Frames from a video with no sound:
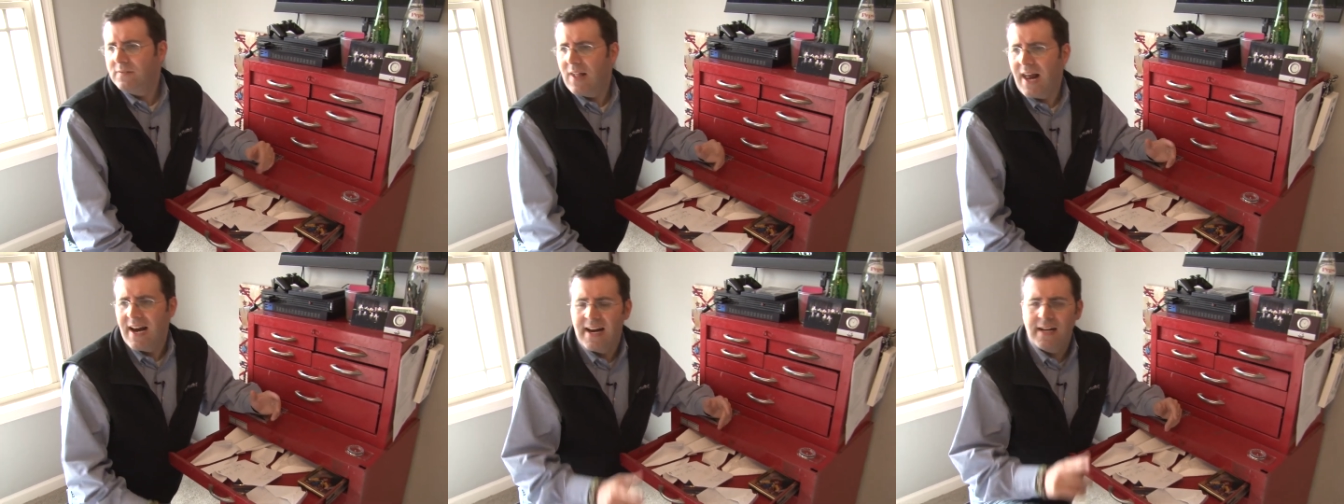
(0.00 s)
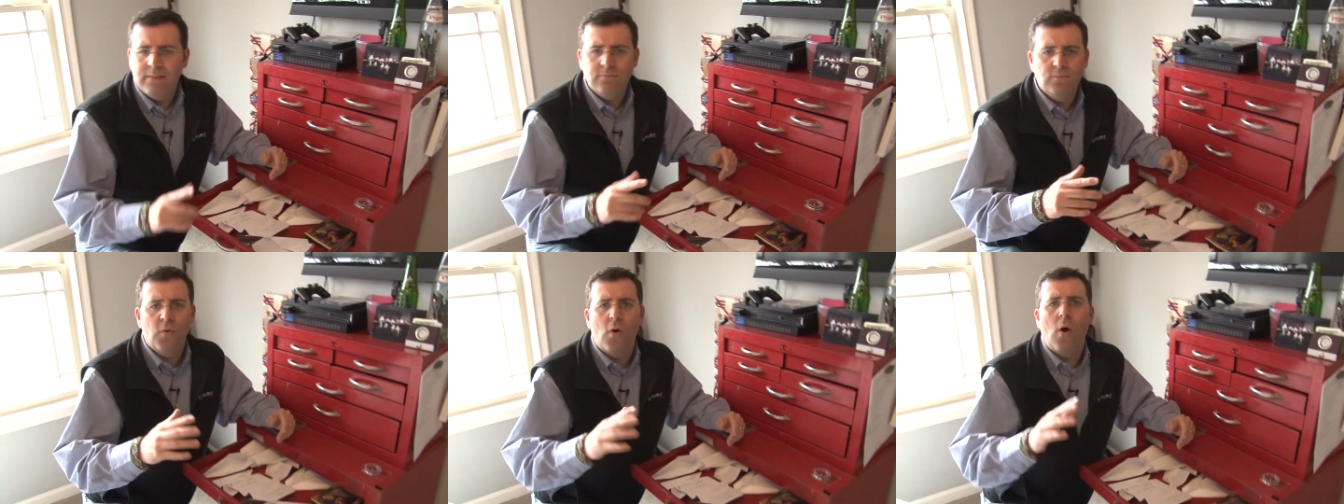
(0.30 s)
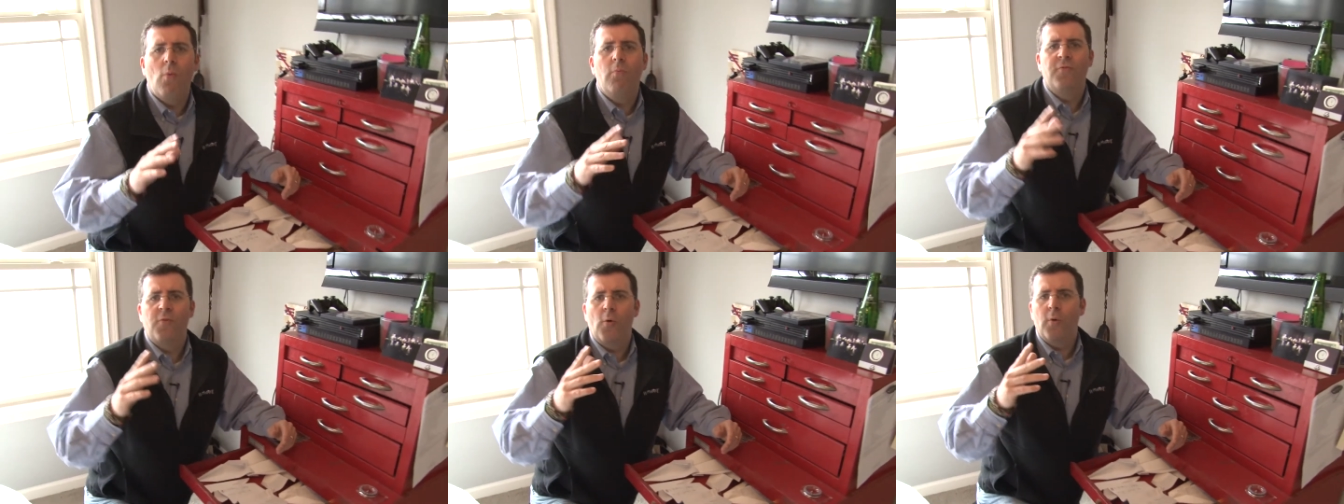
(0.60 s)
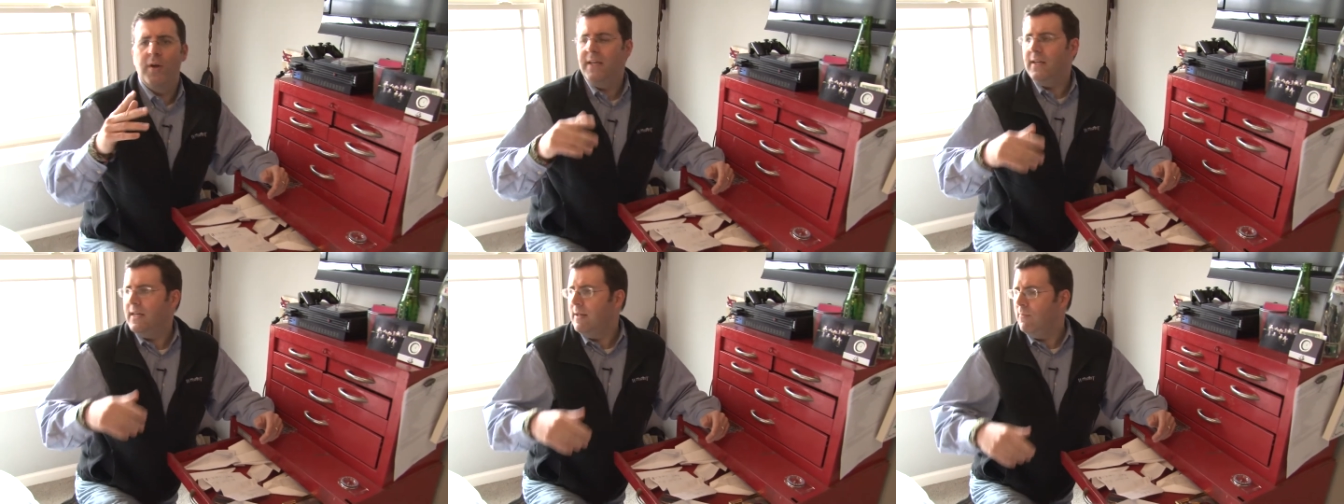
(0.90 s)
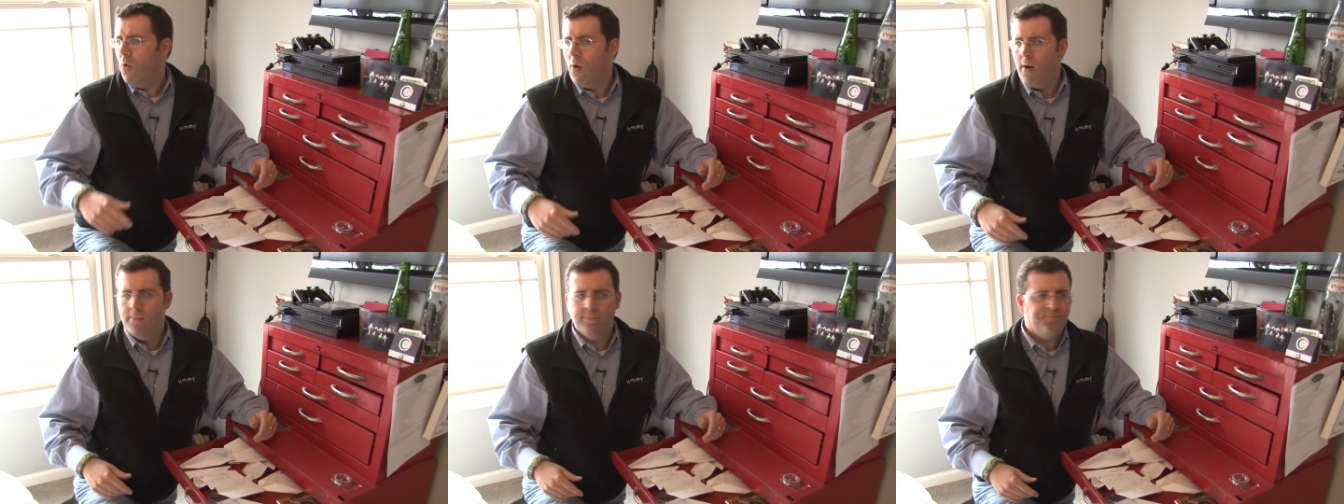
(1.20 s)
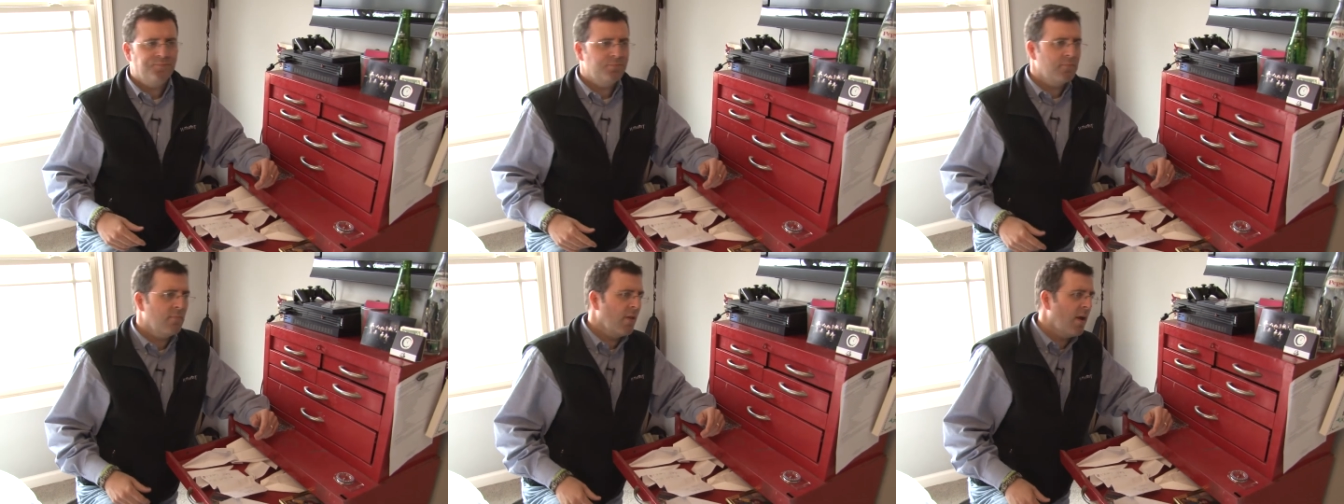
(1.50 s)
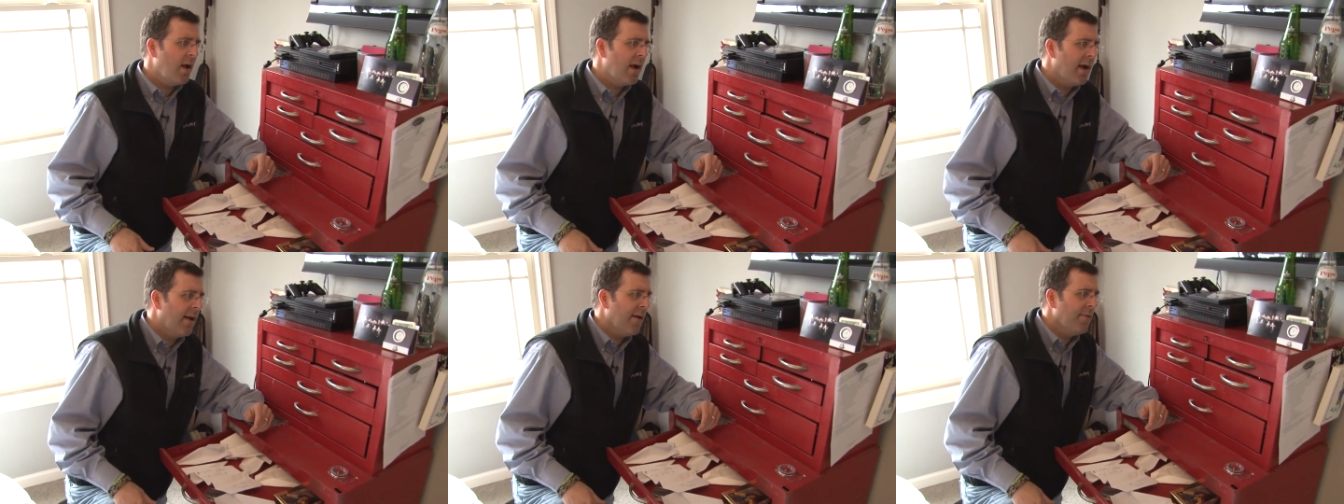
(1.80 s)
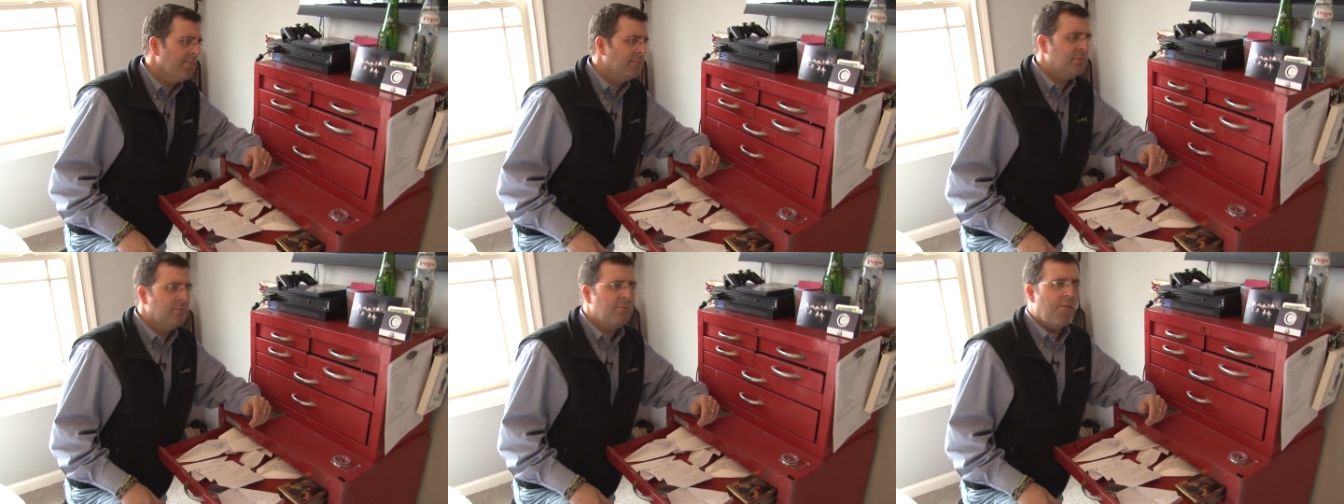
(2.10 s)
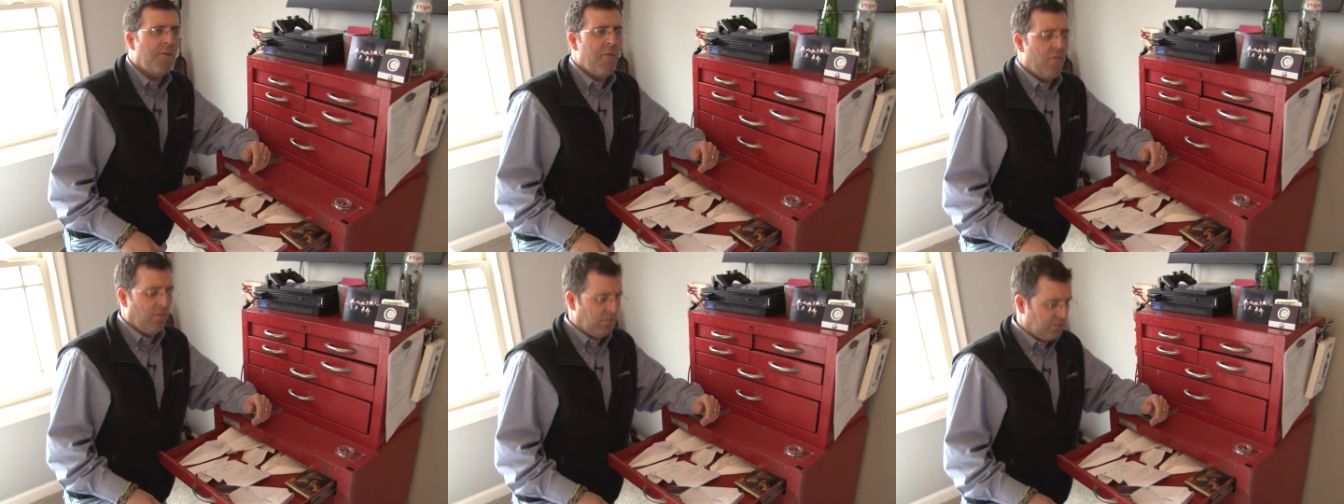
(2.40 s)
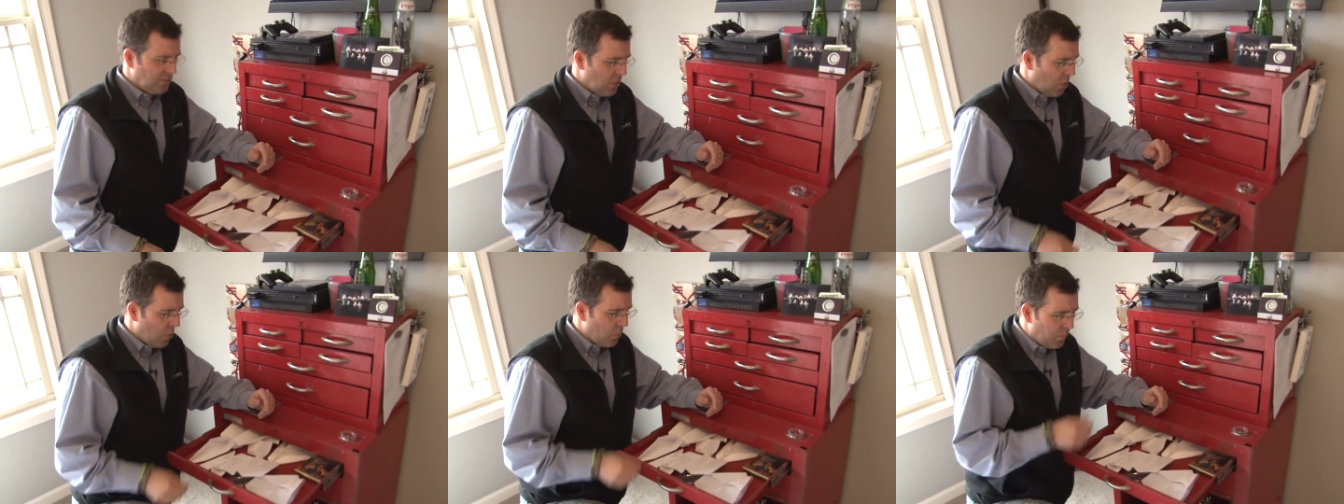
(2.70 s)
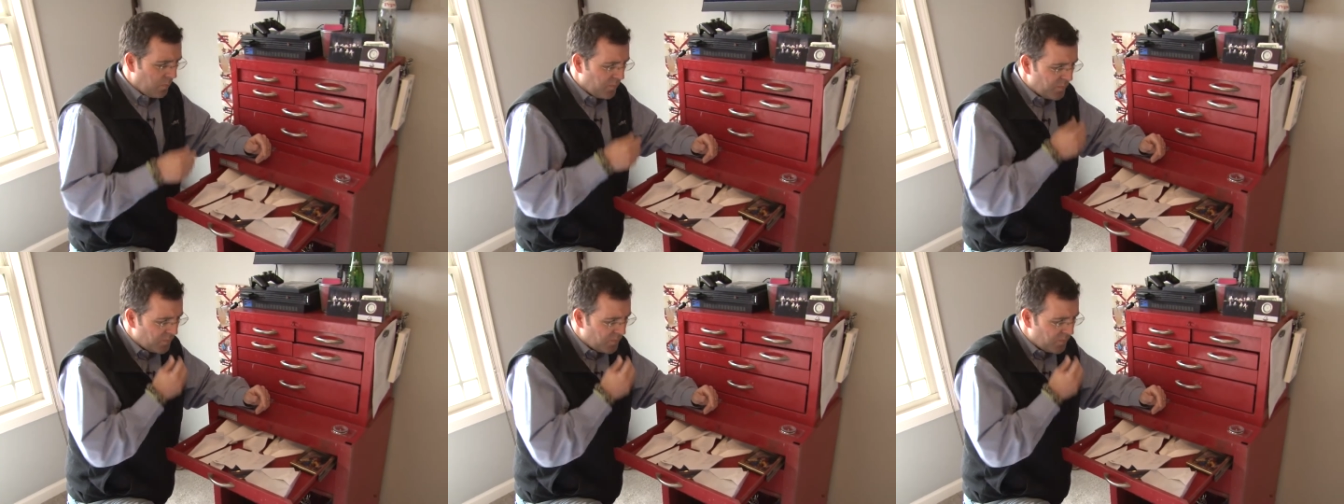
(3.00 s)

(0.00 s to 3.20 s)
I got oh before we keep going, oh, oh.